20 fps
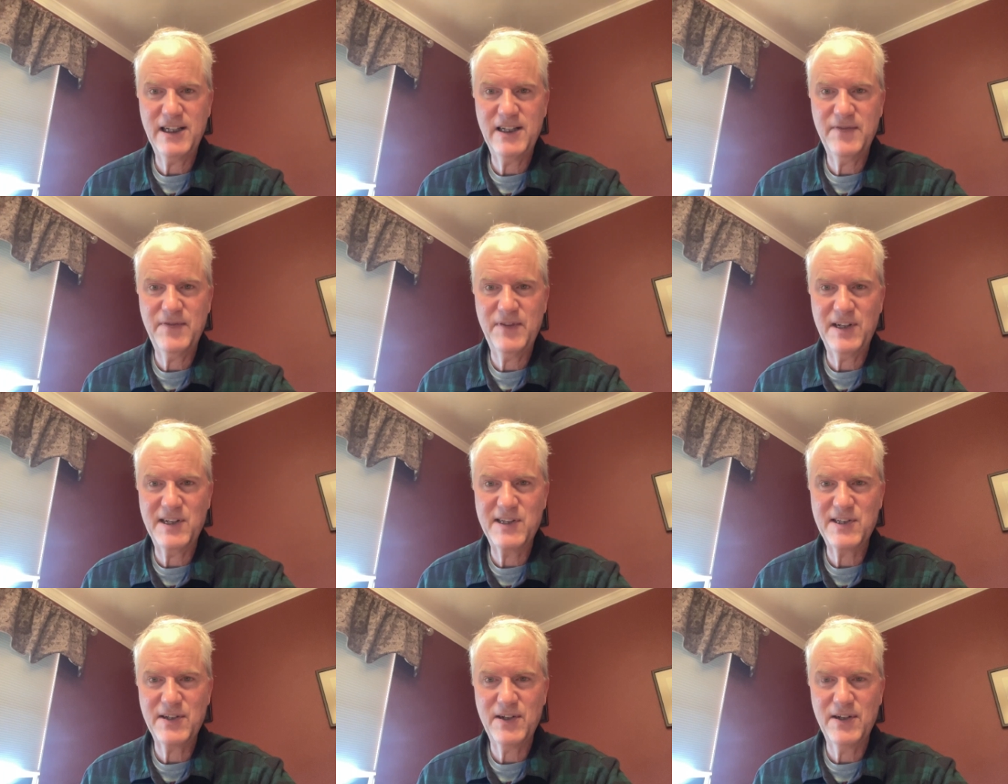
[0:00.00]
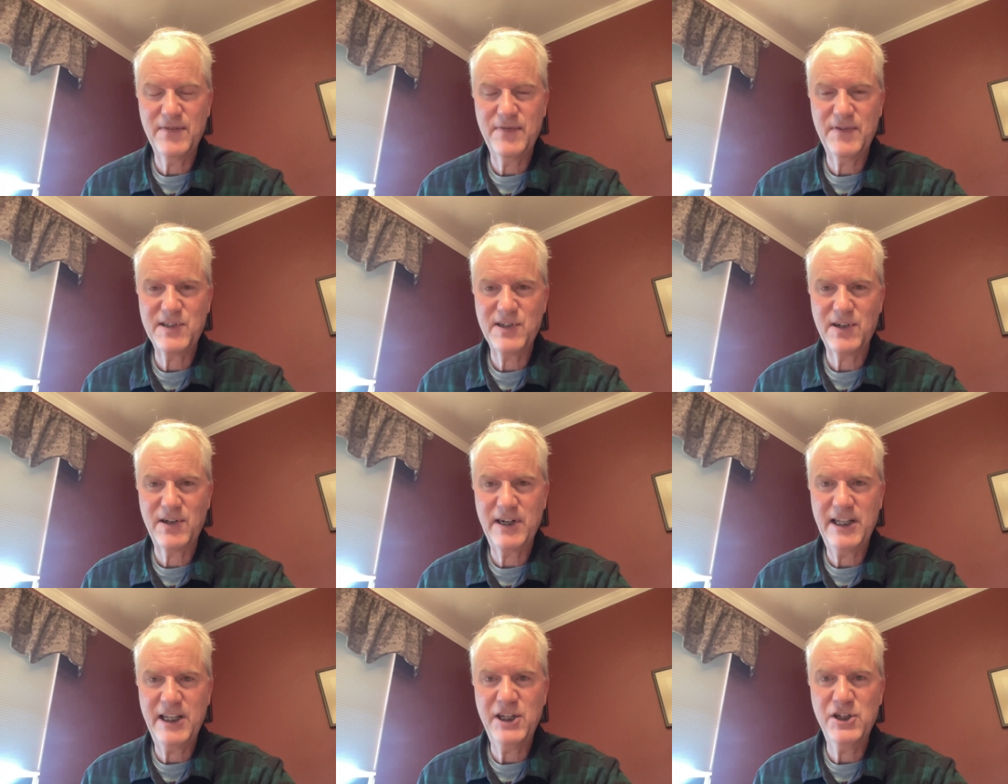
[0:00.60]
even if it's
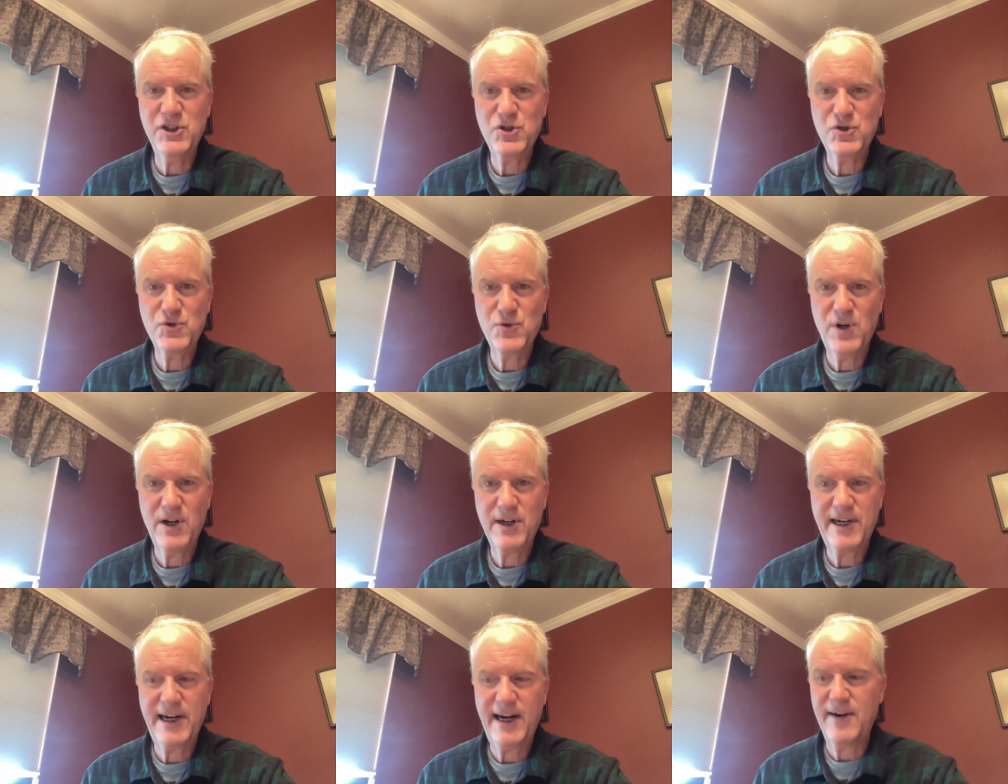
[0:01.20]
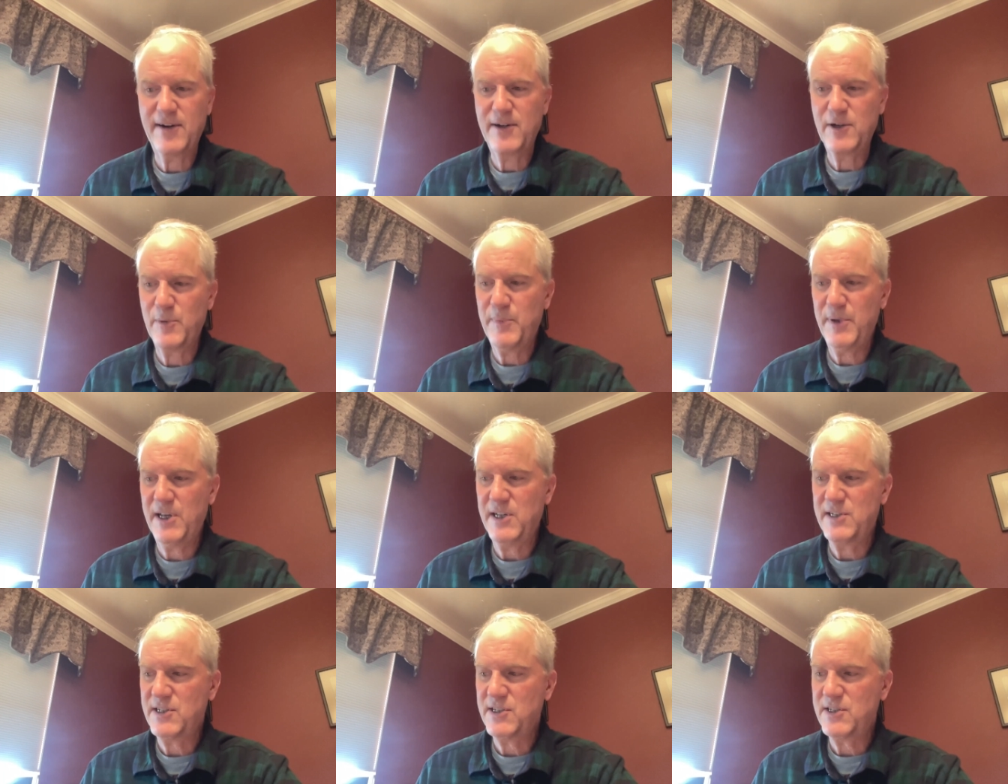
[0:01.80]
on an intra carrier
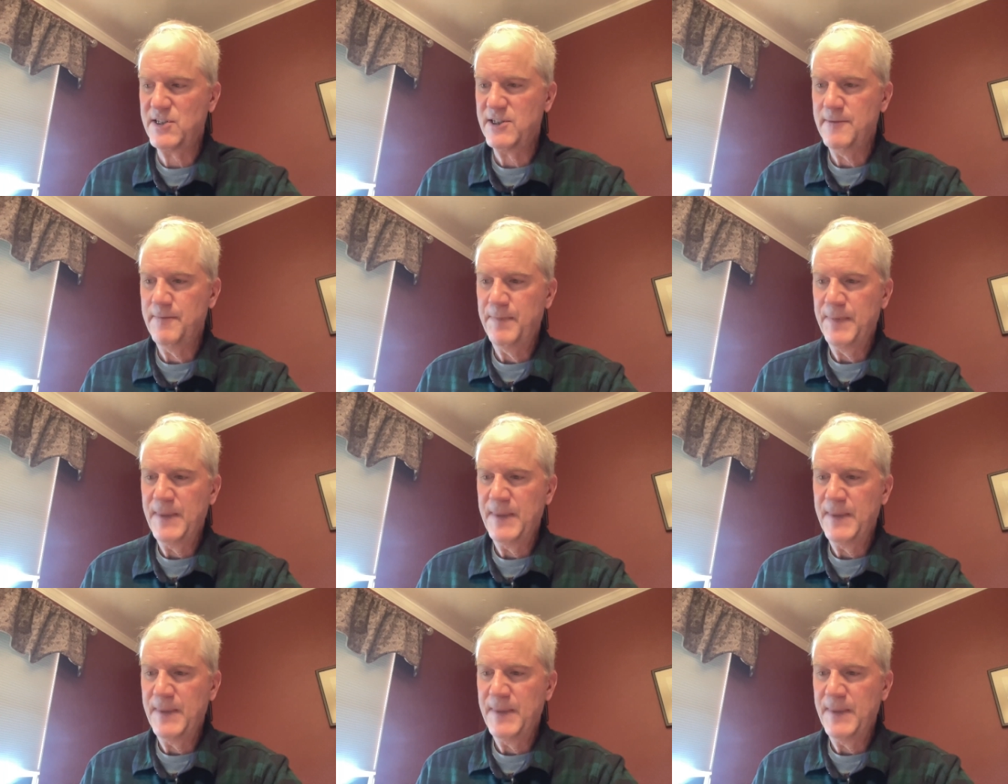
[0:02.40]
basis.